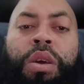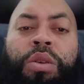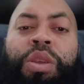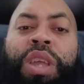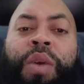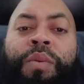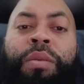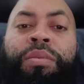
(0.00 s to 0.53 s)
You
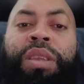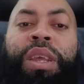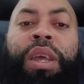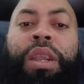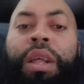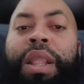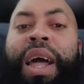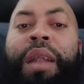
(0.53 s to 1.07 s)
get what I'm
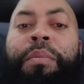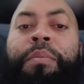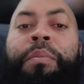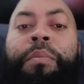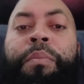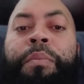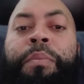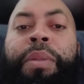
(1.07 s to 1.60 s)
saying? A lot of
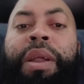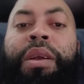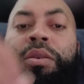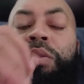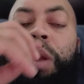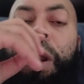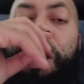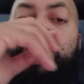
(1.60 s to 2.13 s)
players
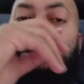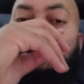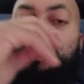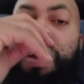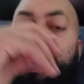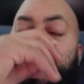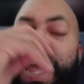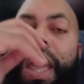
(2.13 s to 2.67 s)
on the Lakers
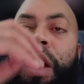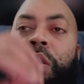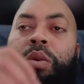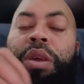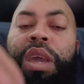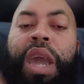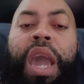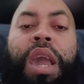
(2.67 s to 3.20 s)
right now
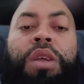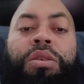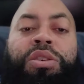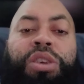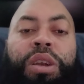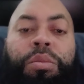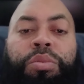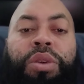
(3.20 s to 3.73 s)
cater
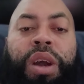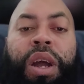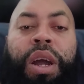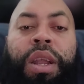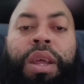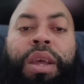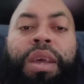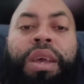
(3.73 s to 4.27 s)
to LeBron.
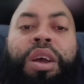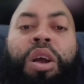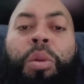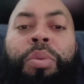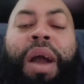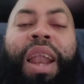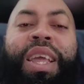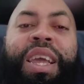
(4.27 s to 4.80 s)

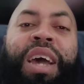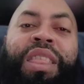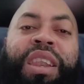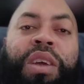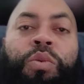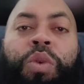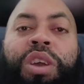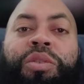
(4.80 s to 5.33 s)
Probably other
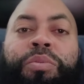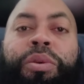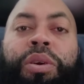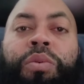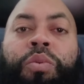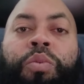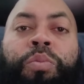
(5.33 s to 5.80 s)
than Westbrook.